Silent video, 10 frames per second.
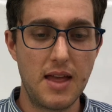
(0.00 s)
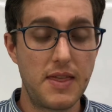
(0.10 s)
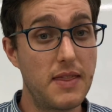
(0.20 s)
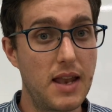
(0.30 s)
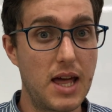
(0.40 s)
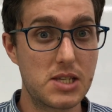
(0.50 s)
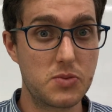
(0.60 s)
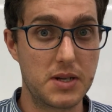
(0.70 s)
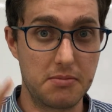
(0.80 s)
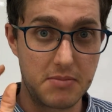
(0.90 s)
Then the last
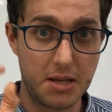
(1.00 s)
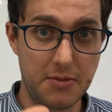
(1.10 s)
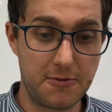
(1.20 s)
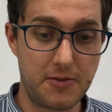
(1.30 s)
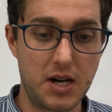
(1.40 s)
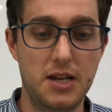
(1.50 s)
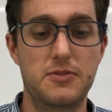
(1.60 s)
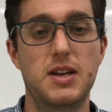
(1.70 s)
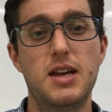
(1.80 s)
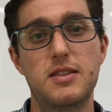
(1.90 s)
one, number 5.
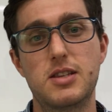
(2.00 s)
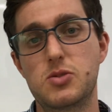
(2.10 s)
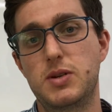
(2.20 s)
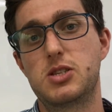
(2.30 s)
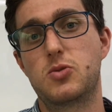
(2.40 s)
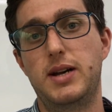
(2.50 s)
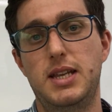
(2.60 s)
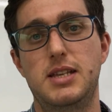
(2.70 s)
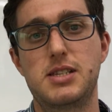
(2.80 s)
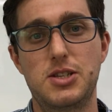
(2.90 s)
This one is quite
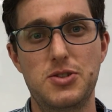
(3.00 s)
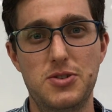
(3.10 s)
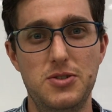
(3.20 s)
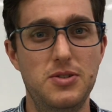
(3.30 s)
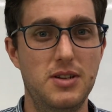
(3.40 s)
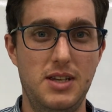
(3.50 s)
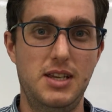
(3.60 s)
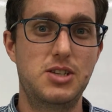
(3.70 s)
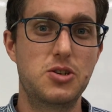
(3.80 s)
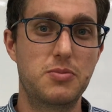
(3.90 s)
easy to do.
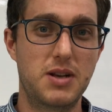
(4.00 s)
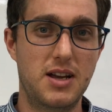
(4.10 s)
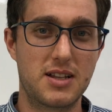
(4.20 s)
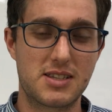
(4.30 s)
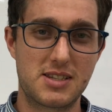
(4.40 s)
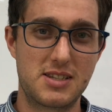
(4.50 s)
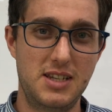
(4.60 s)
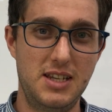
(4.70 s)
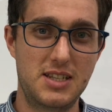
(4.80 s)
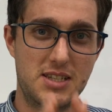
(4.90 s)
Eat your plants.
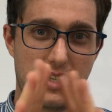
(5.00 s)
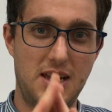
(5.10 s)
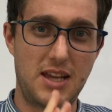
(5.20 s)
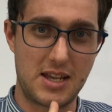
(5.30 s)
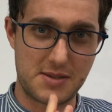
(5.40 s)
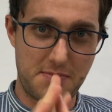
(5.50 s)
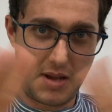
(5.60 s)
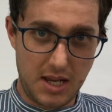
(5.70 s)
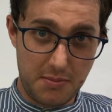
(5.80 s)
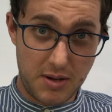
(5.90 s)
Eat as
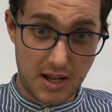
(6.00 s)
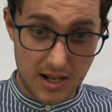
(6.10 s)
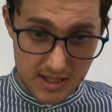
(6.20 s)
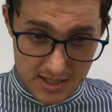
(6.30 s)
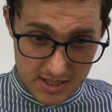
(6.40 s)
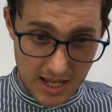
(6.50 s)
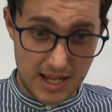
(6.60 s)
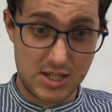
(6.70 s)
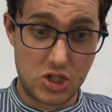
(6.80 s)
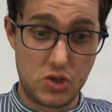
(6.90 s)
many plants
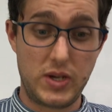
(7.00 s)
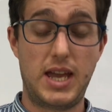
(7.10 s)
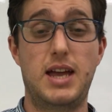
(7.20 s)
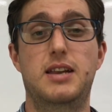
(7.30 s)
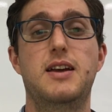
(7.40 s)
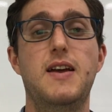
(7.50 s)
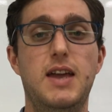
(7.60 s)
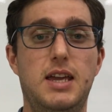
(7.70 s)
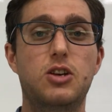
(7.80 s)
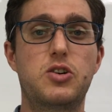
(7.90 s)
as you can.
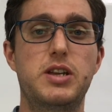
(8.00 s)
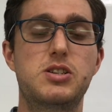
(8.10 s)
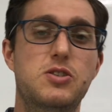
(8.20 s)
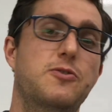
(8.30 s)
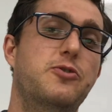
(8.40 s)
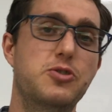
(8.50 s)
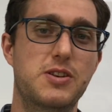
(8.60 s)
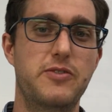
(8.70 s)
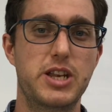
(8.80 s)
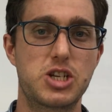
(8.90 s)
Increase your fruit
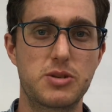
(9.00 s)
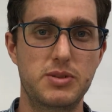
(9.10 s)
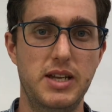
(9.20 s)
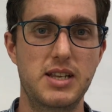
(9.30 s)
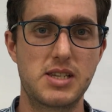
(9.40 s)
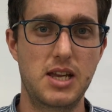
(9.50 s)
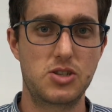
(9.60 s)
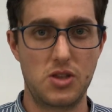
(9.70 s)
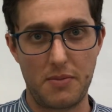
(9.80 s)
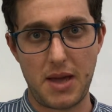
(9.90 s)
and vegetable intake
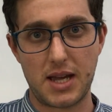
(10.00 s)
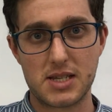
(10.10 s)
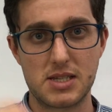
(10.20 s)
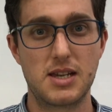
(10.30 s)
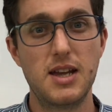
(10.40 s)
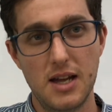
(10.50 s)
to the max.